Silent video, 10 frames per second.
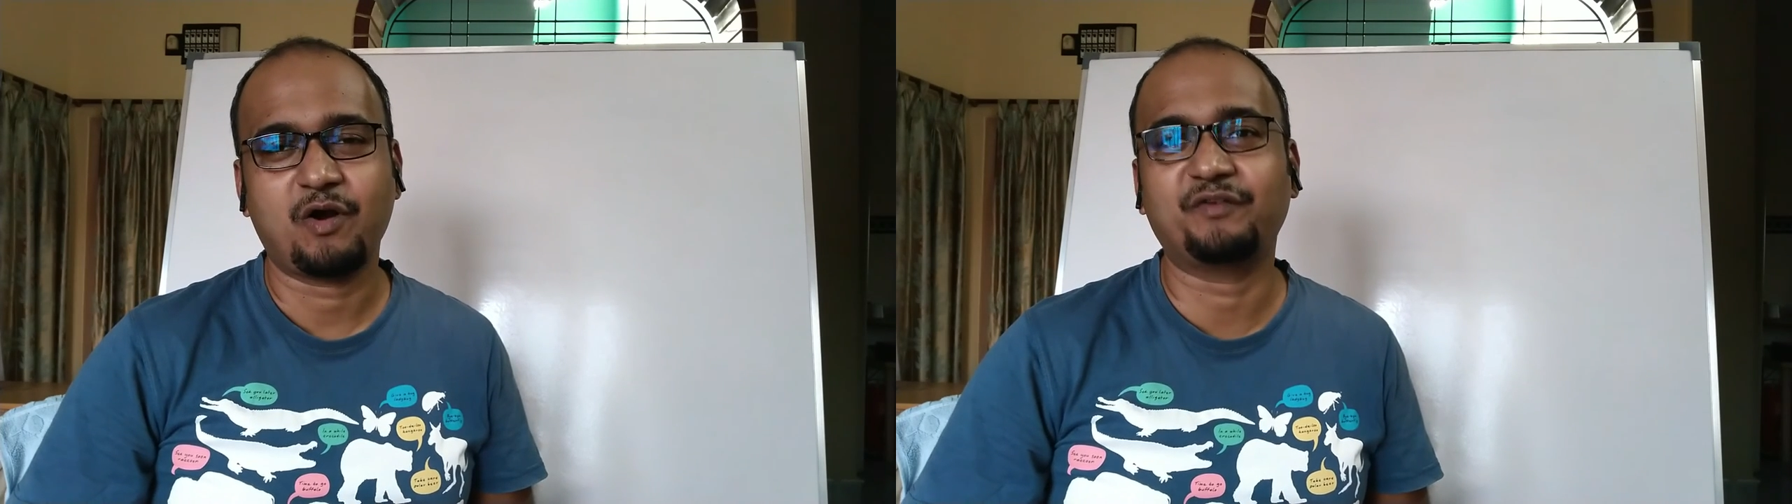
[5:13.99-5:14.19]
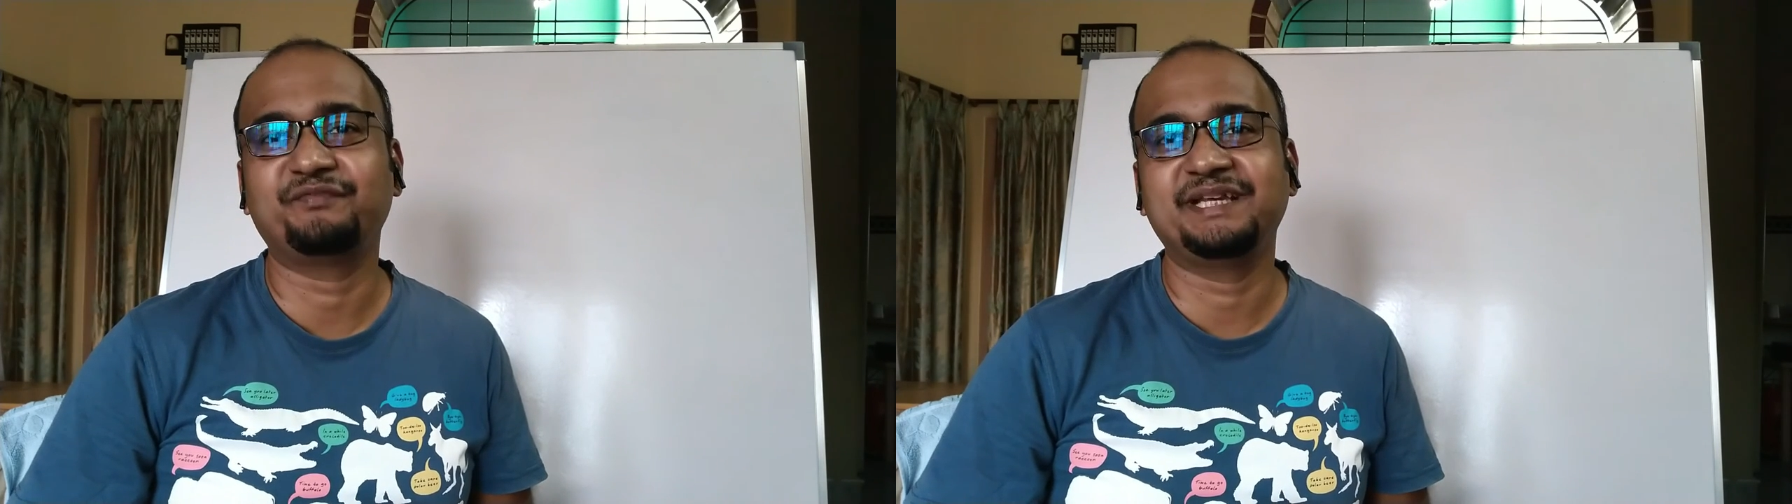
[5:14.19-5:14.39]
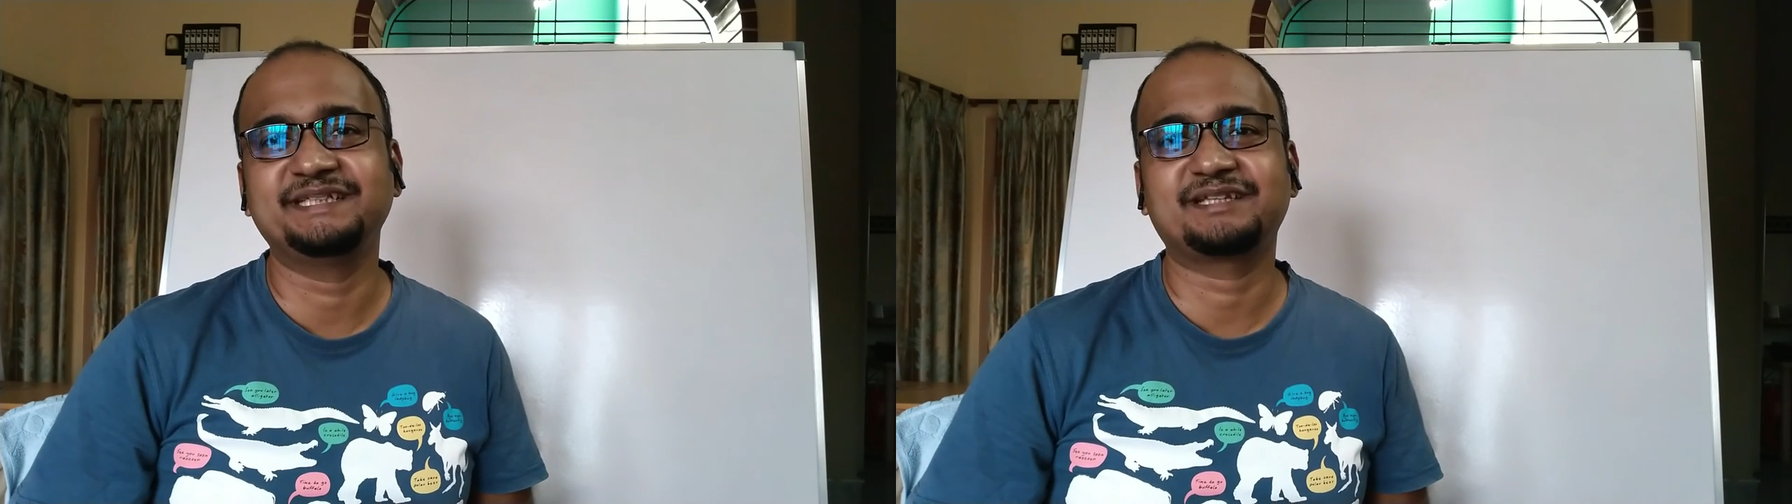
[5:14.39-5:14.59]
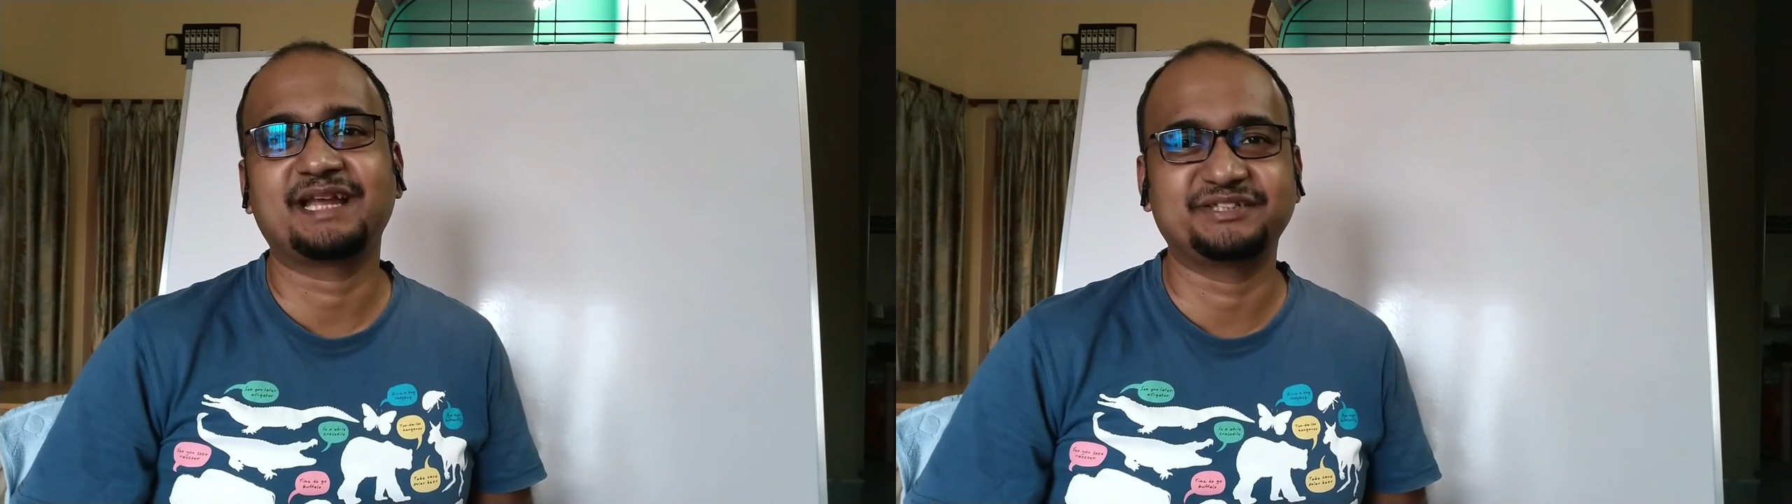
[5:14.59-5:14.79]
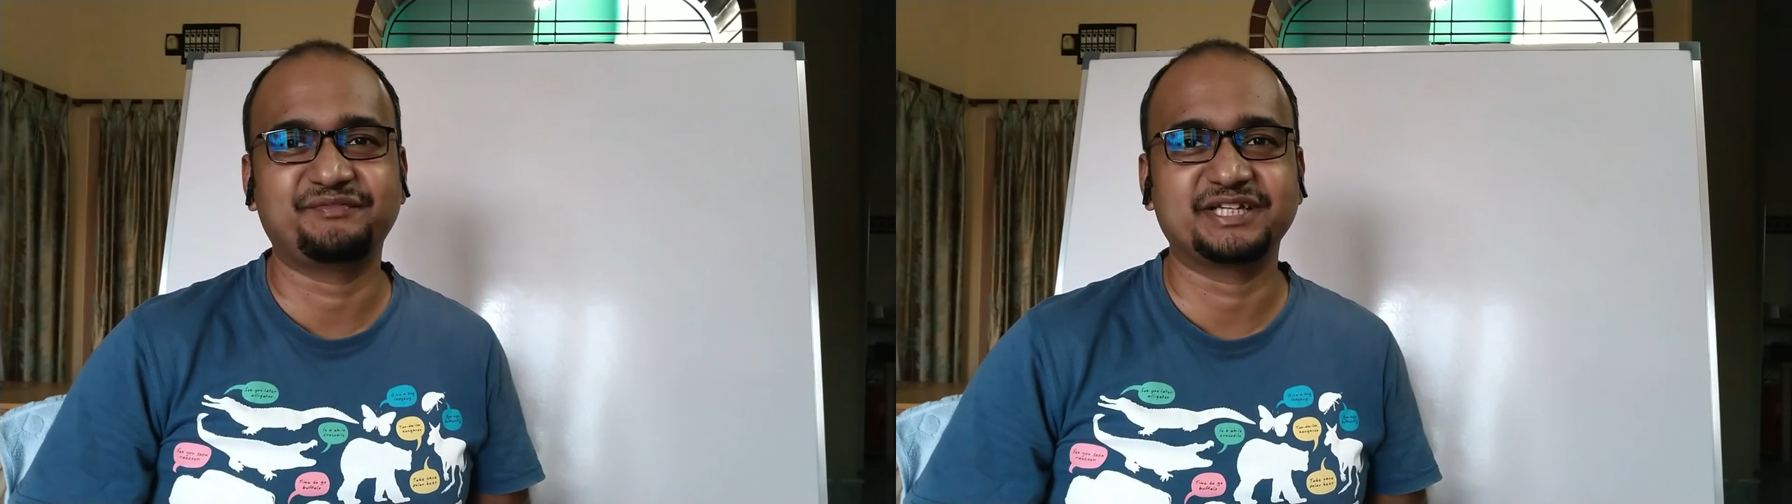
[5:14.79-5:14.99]
of this
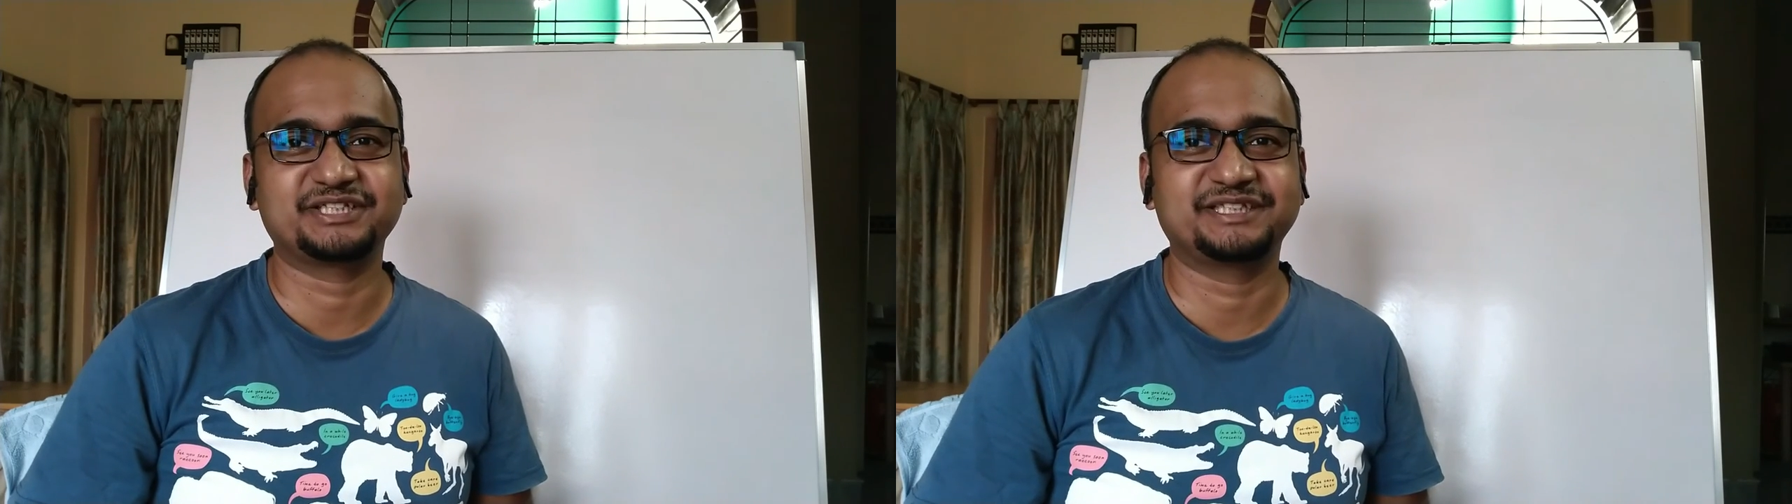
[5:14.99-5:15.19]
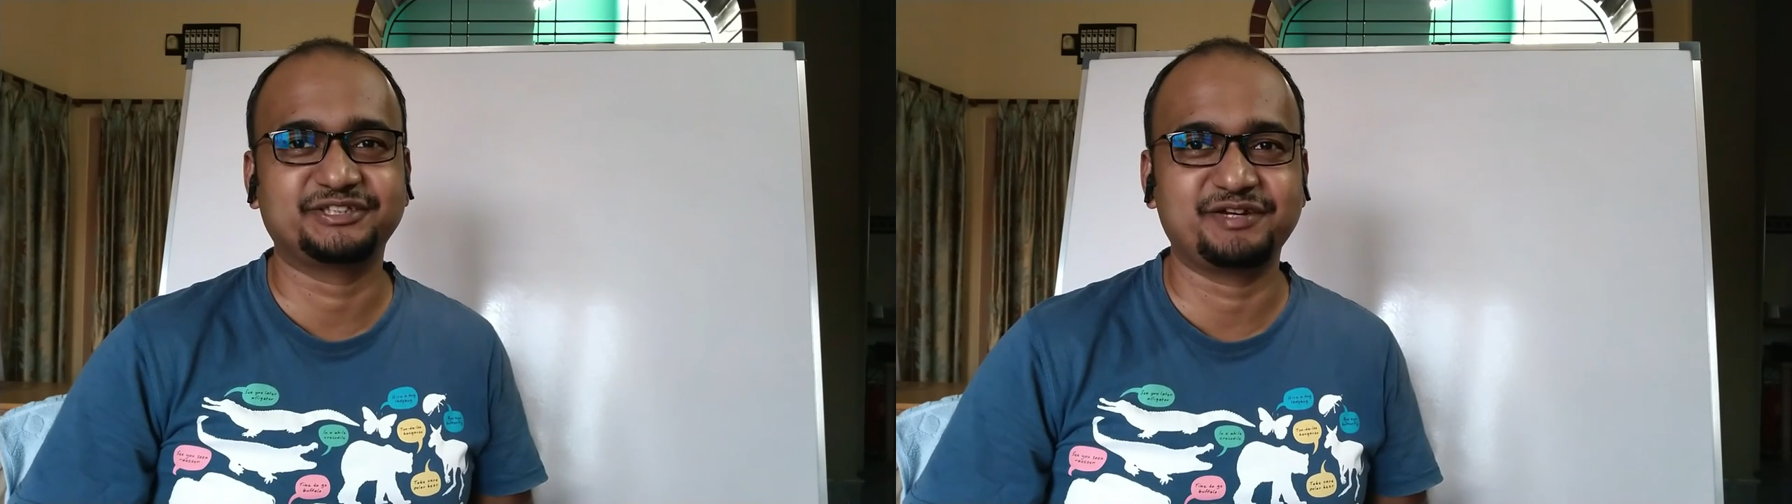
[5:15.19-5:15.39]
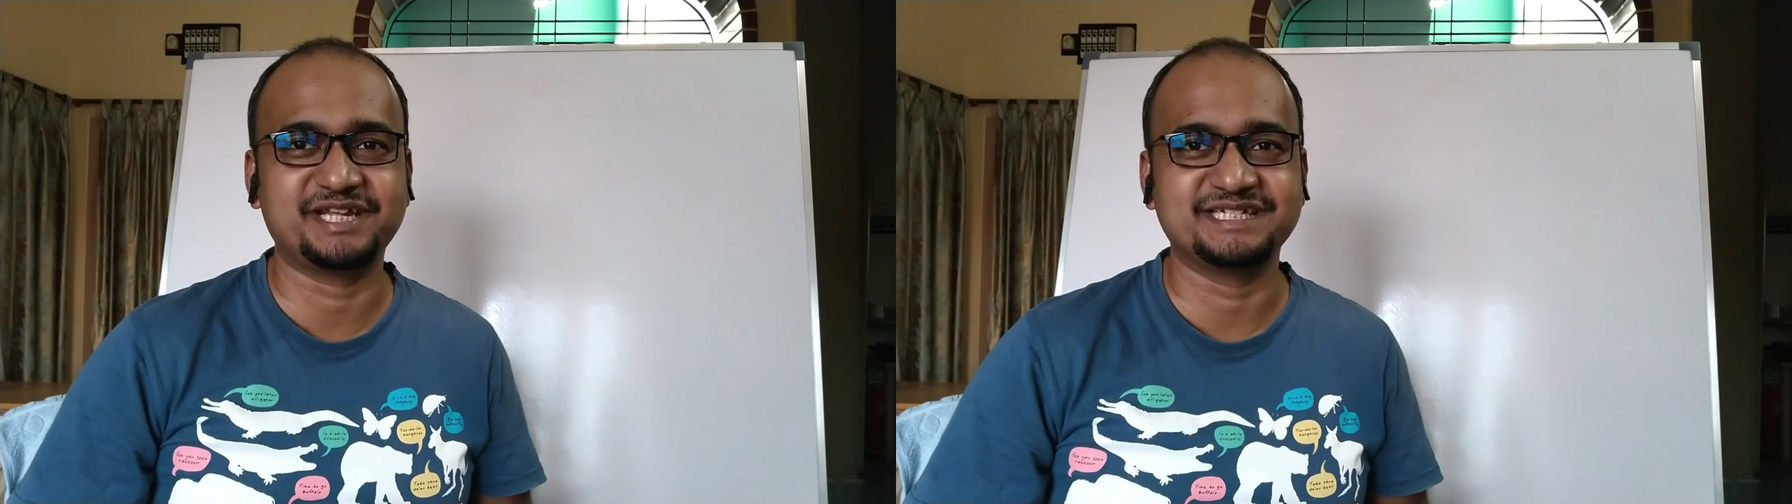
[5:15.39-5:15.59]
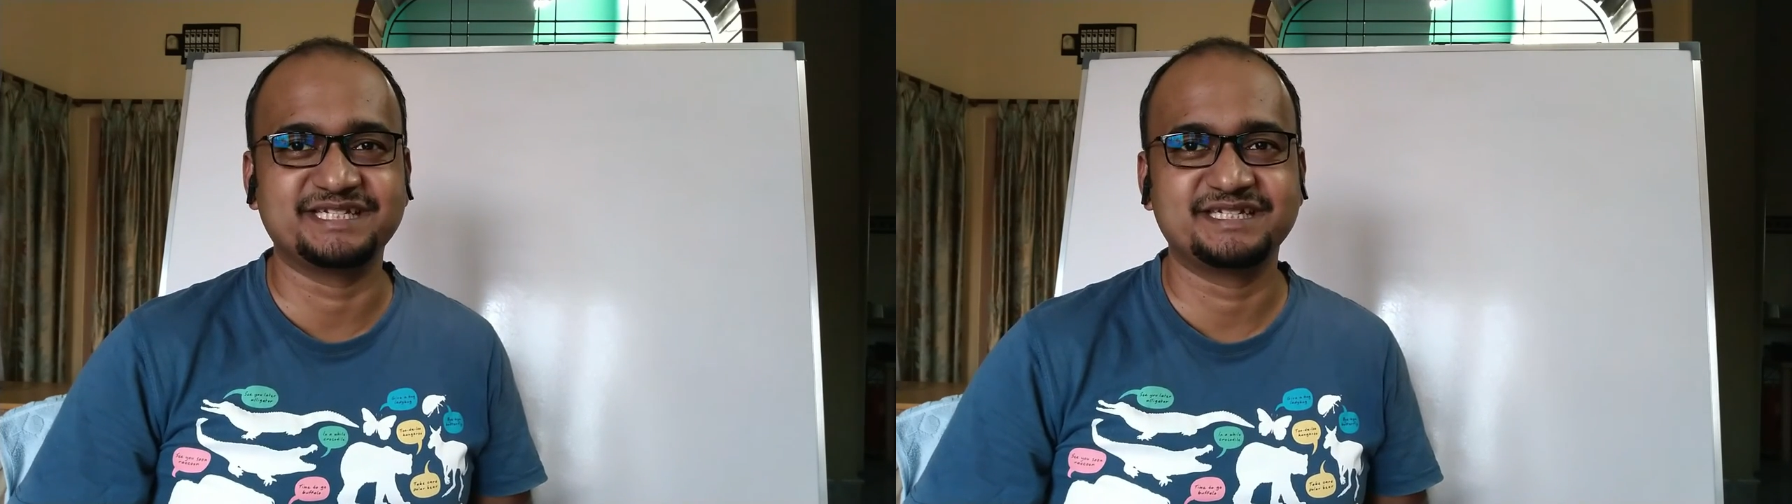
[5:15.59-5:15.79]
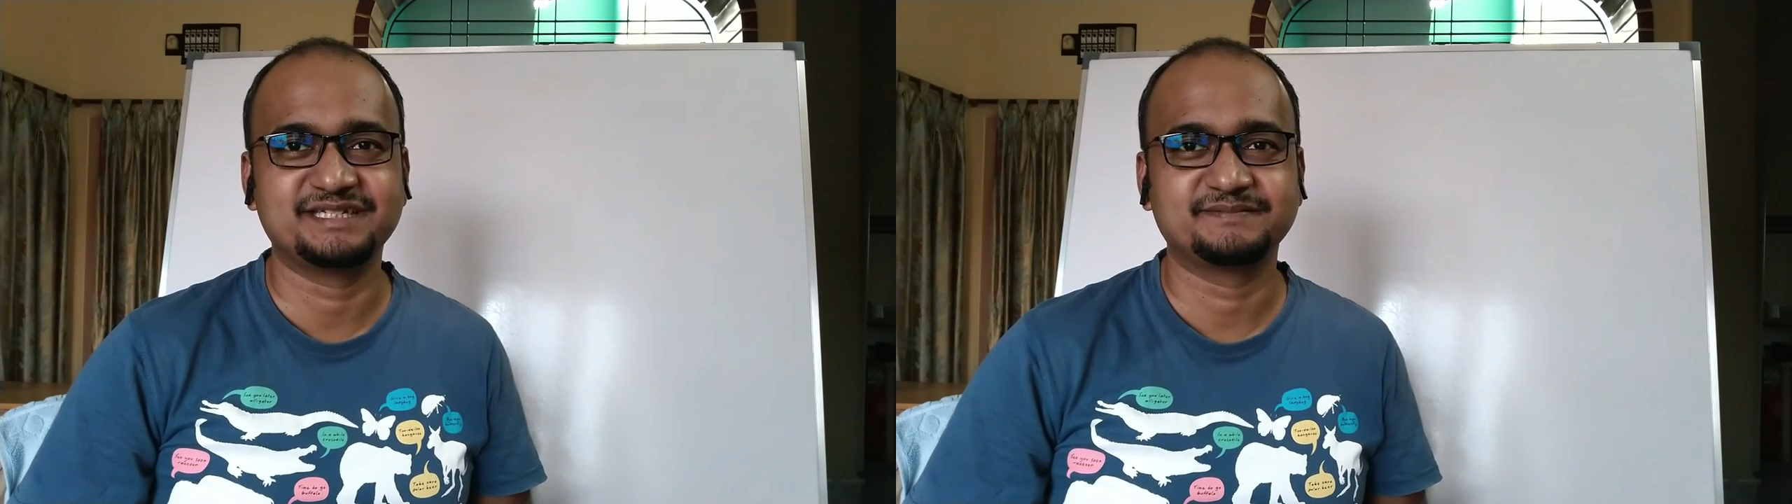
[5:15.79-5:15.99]
classification
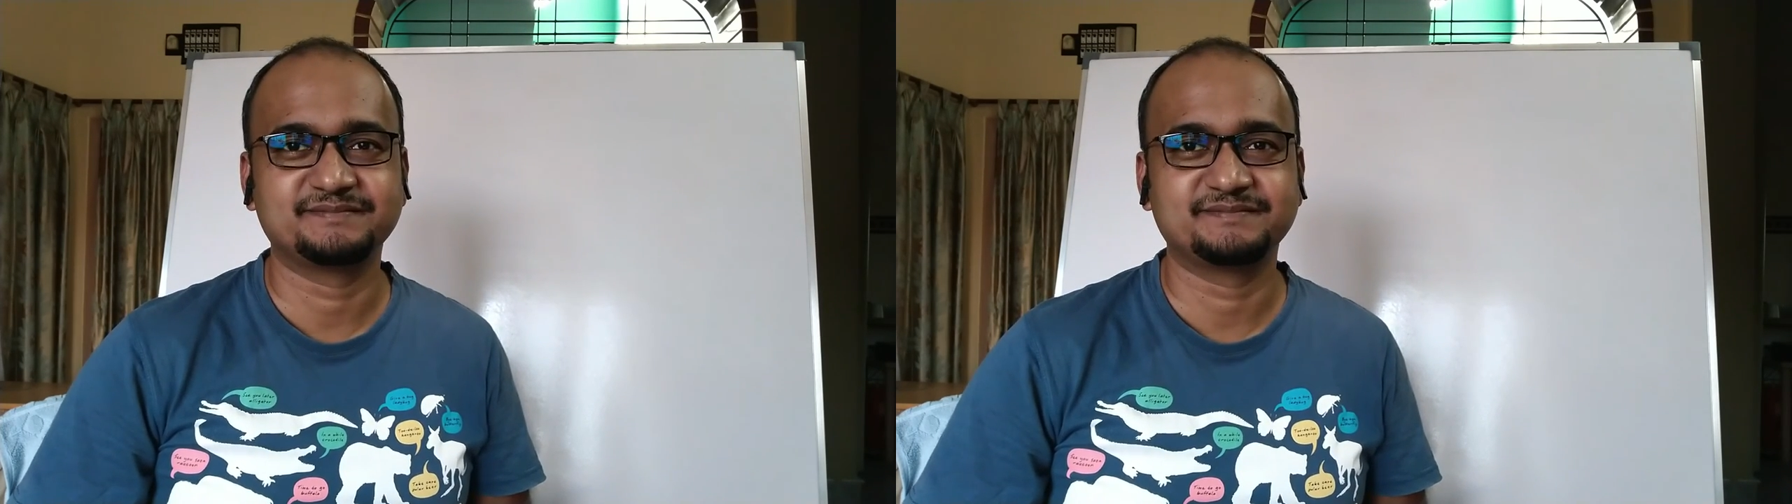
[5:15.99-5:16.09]
series.